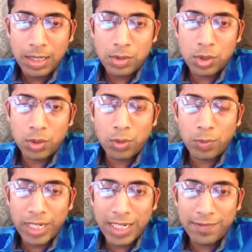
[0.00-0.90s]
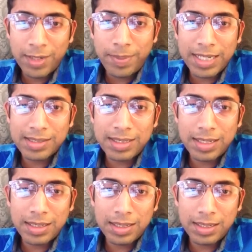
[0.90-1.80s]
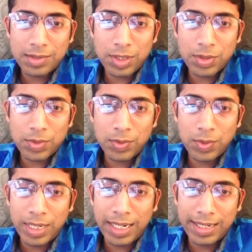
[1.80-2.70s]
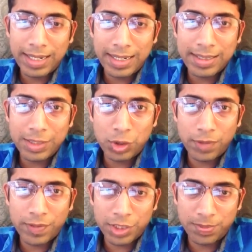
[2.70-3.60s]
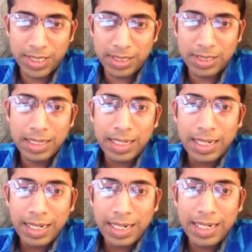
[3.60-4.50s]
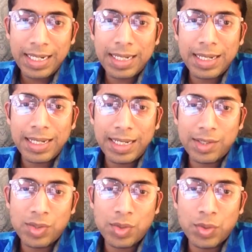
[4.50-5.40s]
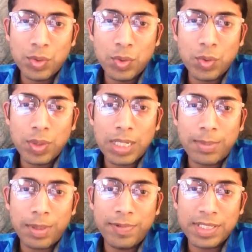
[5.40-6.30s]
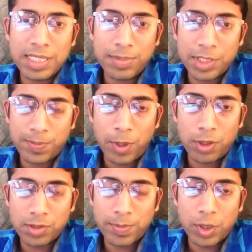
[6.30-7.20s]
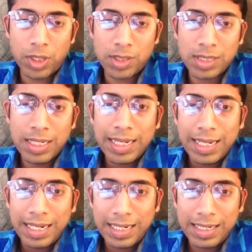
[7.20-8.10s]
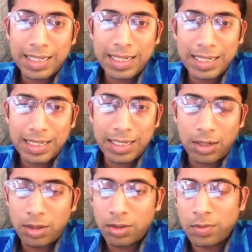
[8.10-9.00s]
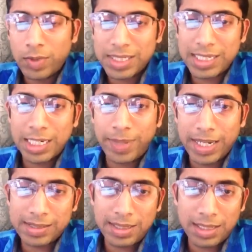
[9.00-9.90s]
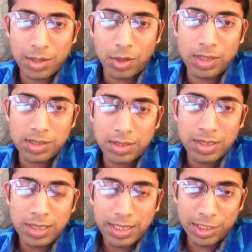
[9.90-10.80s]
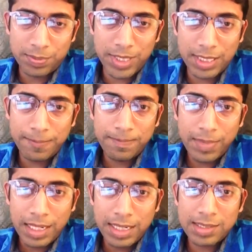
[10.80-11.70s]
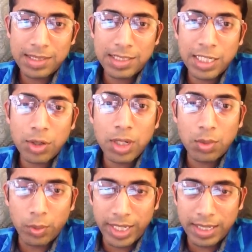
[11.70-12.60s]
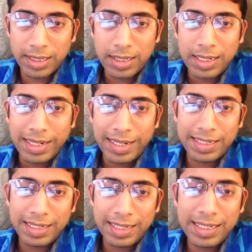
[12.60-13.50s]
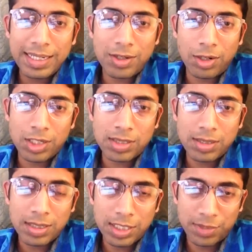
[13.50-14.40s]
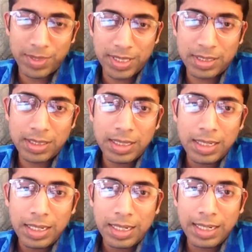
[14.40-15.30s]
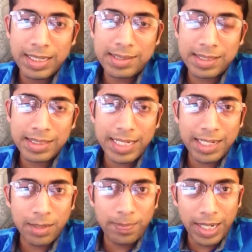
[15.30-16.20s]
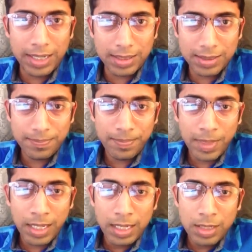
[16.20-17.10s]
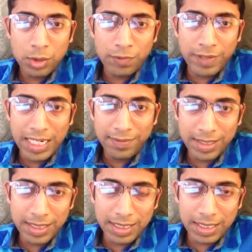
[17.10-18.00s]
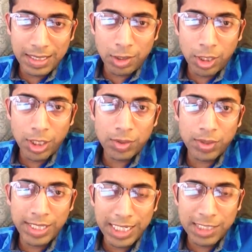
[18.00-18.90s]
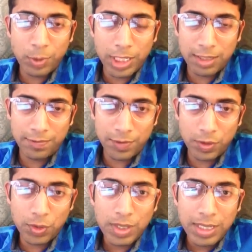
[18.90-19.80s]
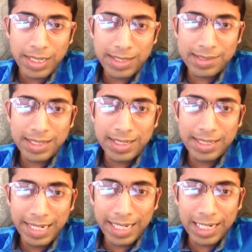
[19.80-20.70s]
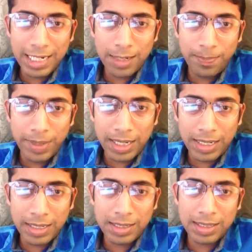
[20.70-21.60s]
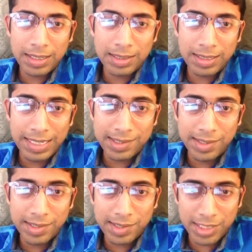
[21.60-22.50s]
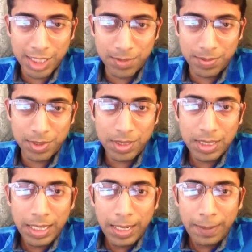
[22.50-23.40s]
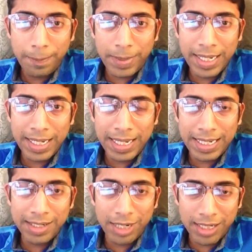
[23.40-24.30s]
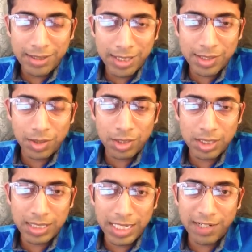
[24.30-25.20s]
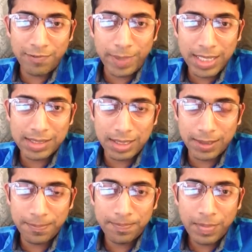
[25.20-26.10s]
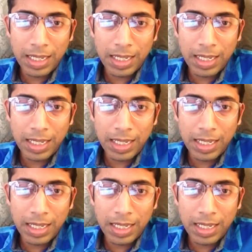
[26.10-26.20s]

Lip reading: So whenever Pakistan is going to highlight the issue of Kashmir, India has to come up with some response, because India, on one side, Pakistan calls Kashmir its jugular vein, and India calls Kashmir its integral part. So whenever, according to India's point of view, its integral part gets disturbed by any rhetorics on the side of Pakistan,